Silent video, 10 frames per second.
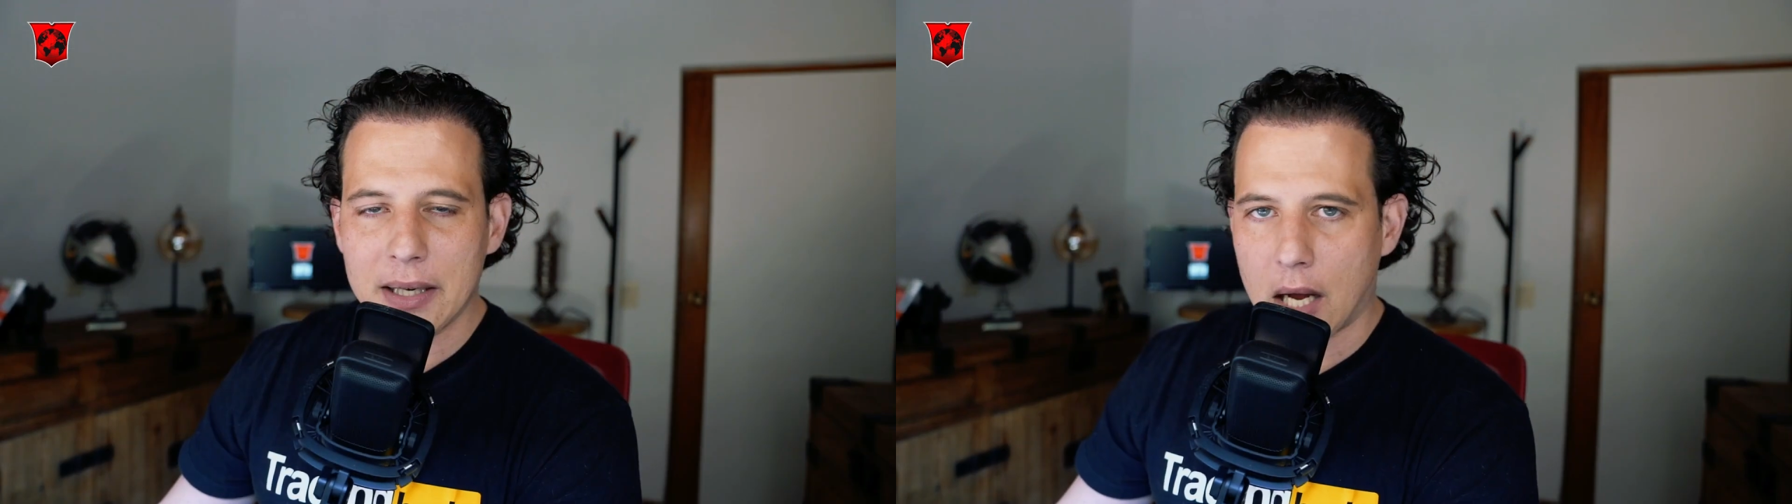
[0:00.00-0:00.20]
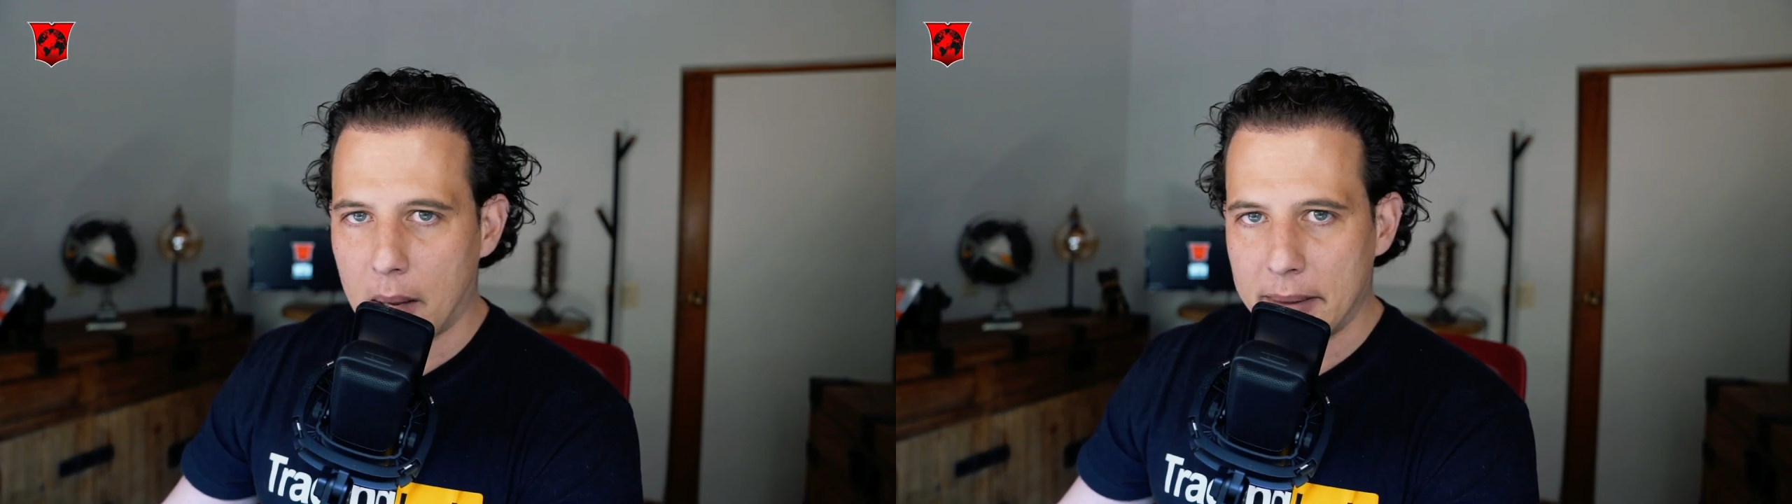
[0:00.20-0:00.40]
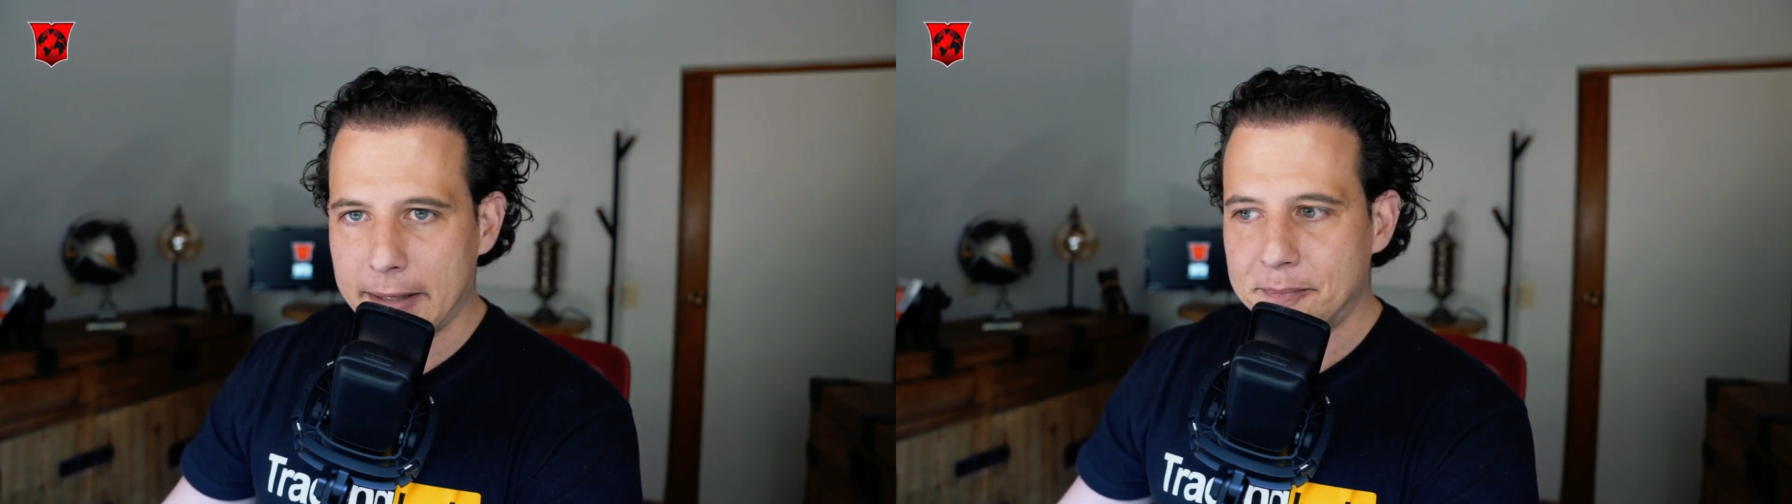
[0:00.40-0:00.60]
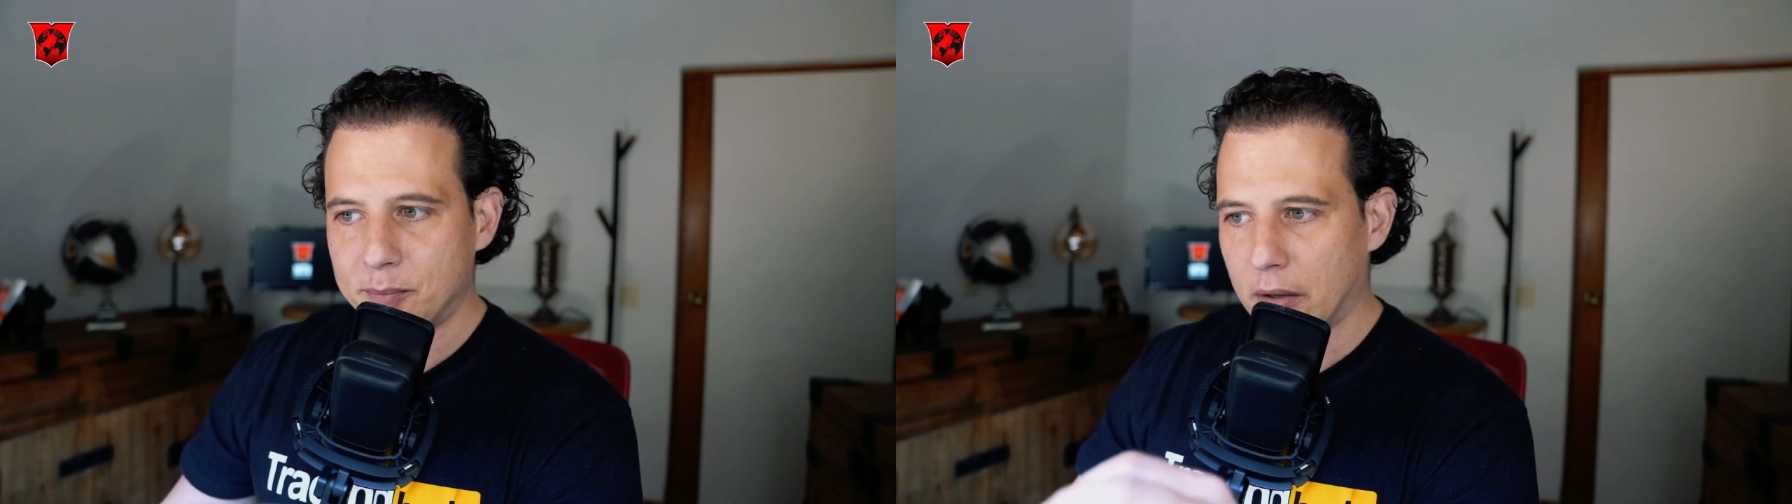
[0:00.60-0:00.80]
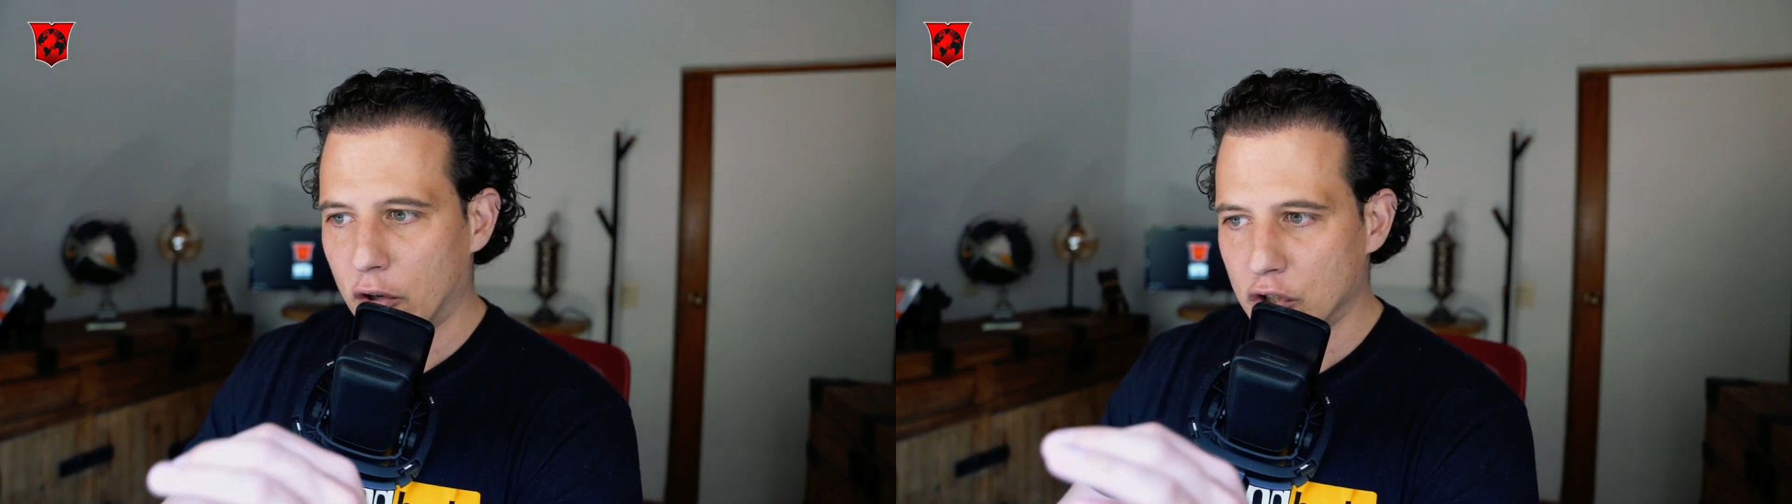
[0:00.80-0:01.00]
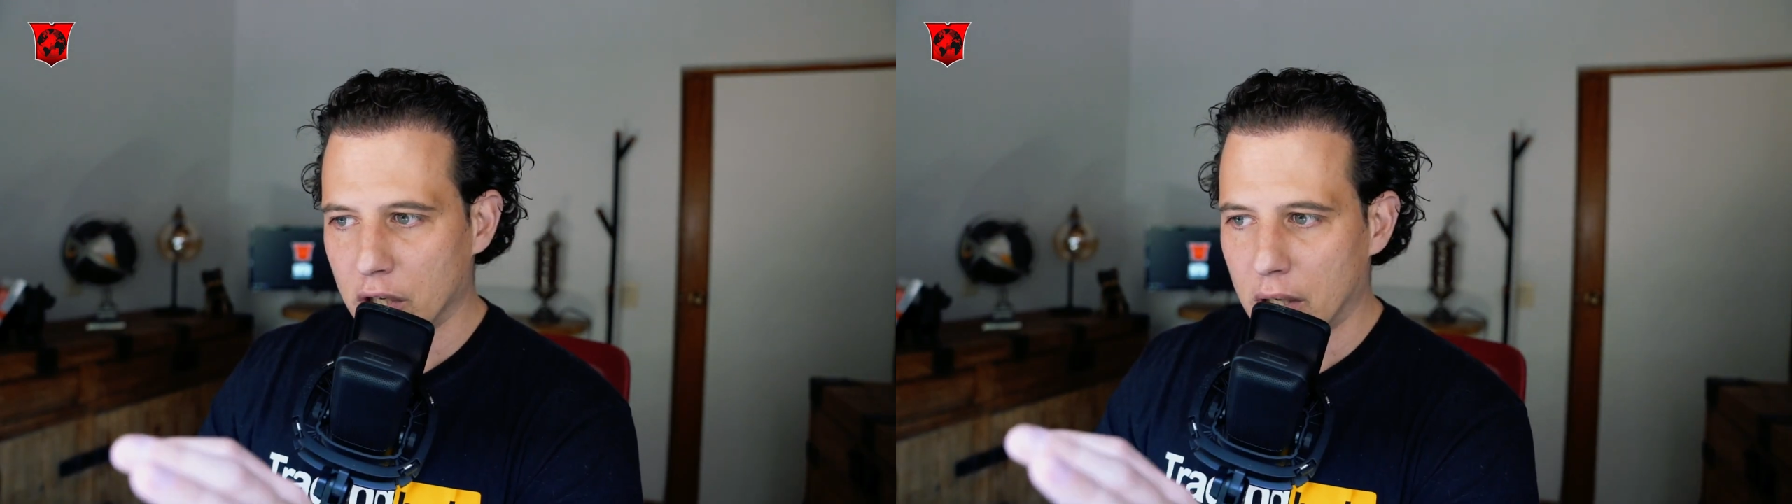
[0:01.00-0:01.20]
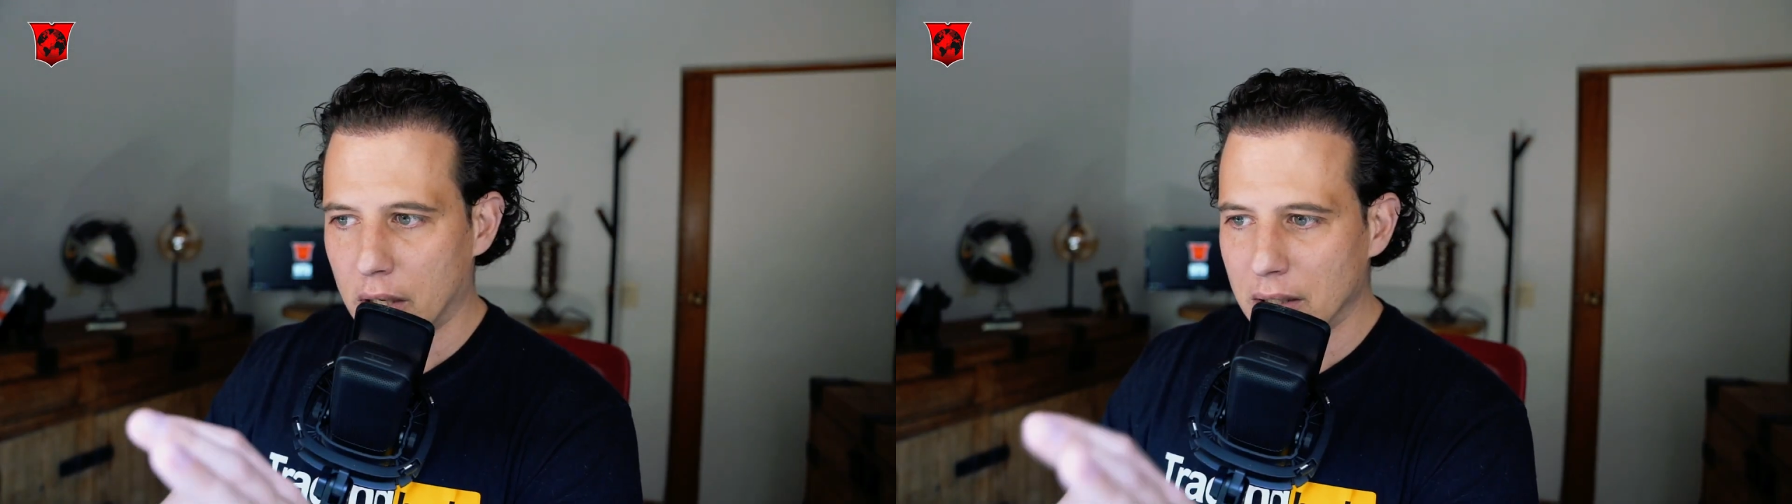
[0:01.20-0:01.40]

and coming. There's a